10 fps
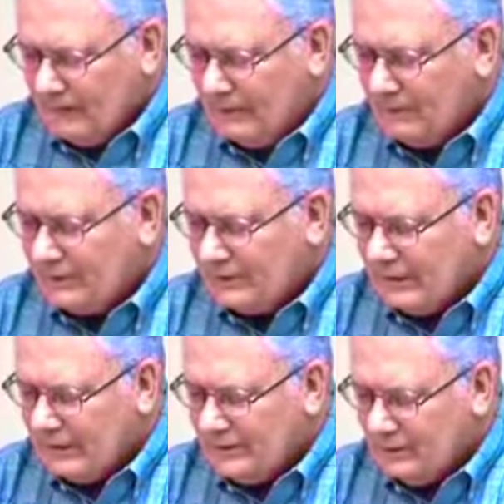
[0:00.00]
how that
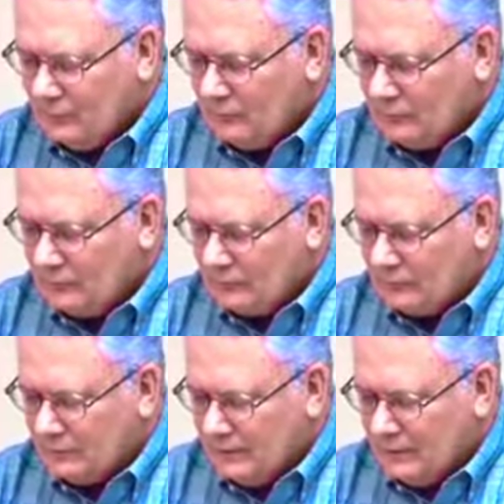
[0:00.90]
they told
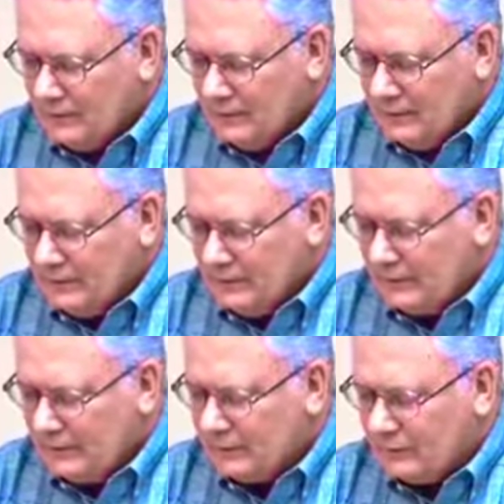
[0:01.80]
you
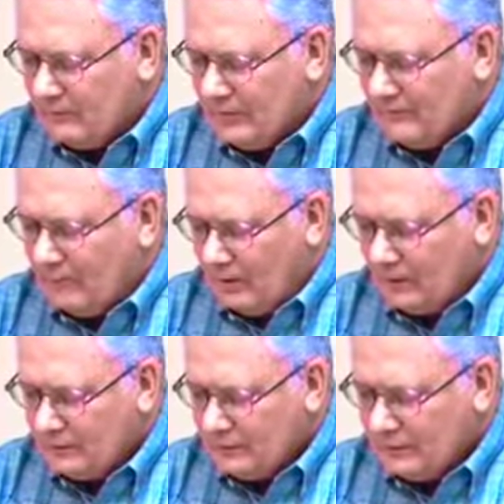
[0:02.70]
there should be
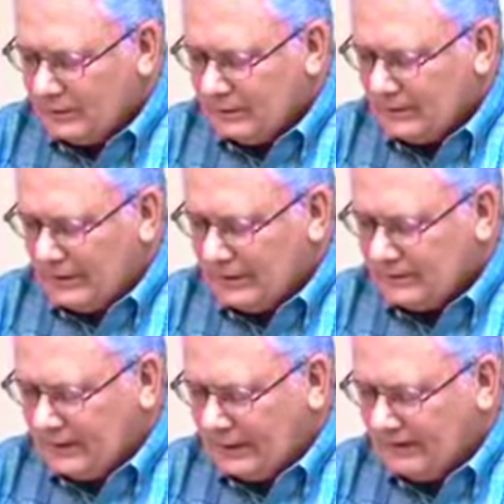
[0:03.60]
mockers in the
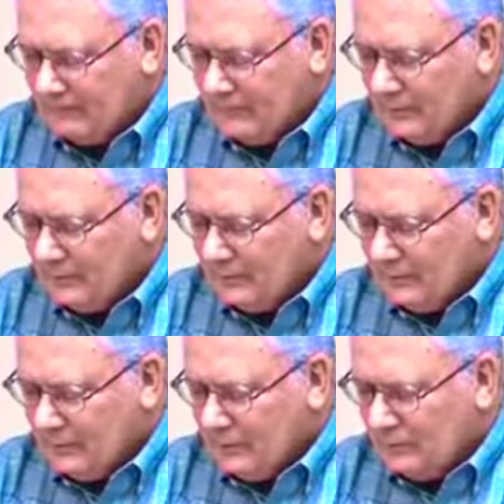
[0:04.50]
last time
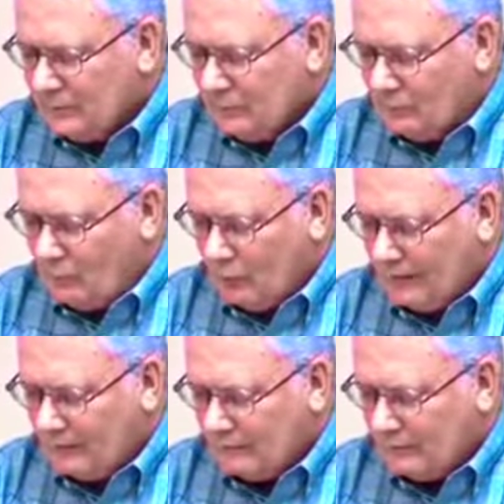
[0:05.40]
who should
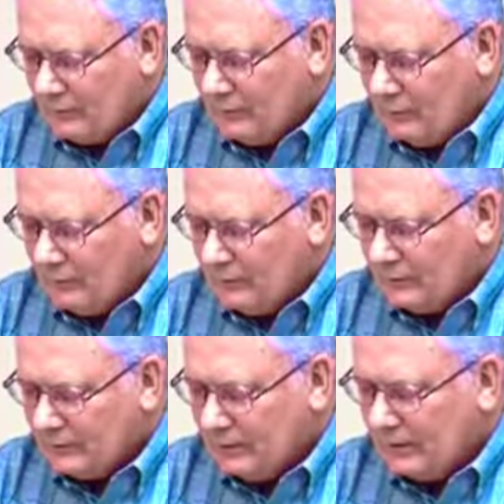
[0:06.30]
walk after their own
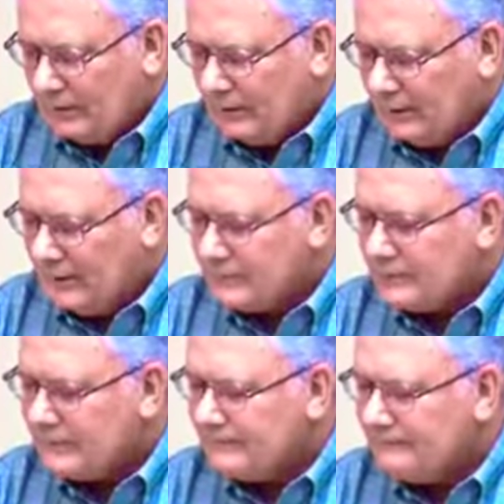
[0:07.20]
ungodly
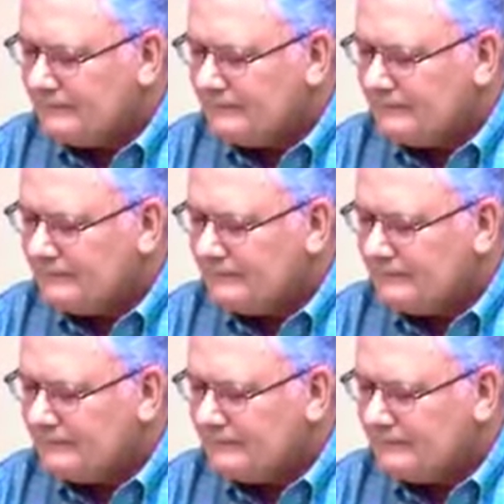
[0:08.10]
lust.